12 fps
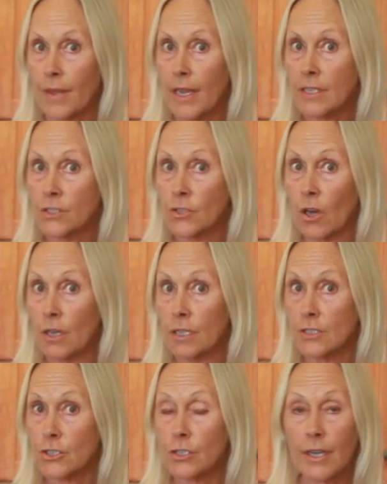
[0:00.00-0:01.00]
It's
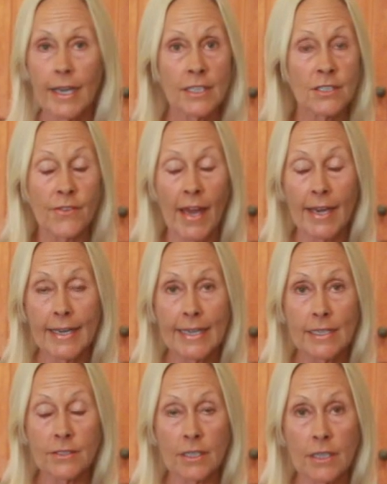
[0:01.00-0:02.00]
knowledge. It's that
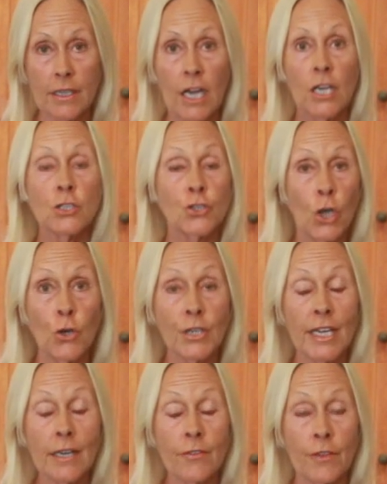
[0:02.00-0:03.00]
easy. Don't
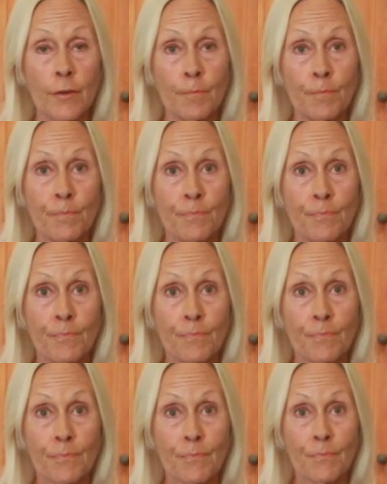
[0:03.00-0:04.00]
eat them.
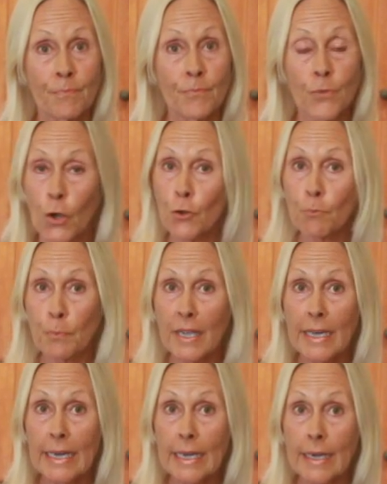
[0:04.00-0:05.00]
Don't
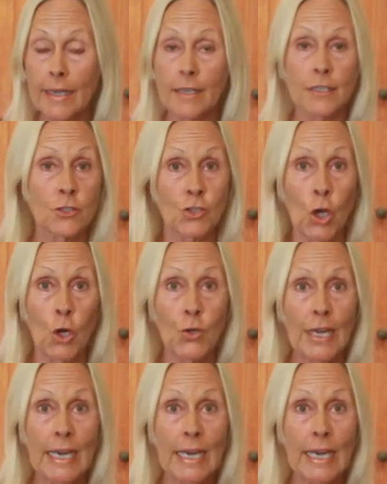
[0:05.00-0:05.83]
be an idiot. Don't